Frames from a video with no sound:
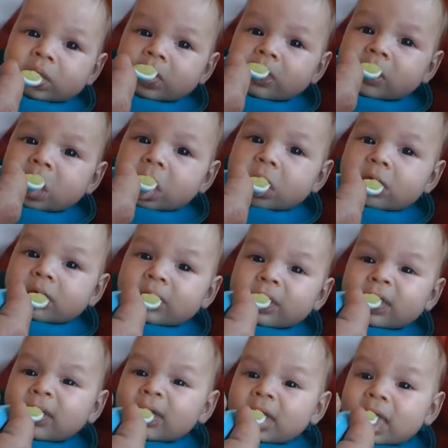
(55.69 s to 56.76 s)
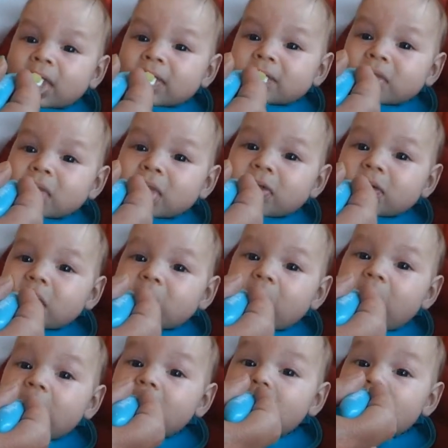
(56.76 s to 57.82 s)
Some babies will just open their
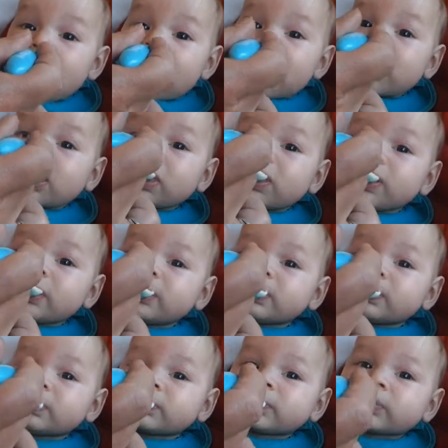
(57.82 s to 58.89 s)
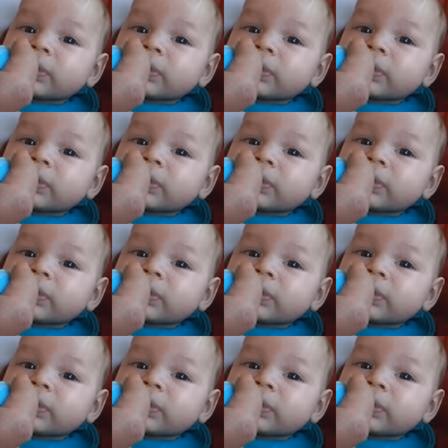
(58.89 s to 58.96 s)
mouth up. That's a good boy.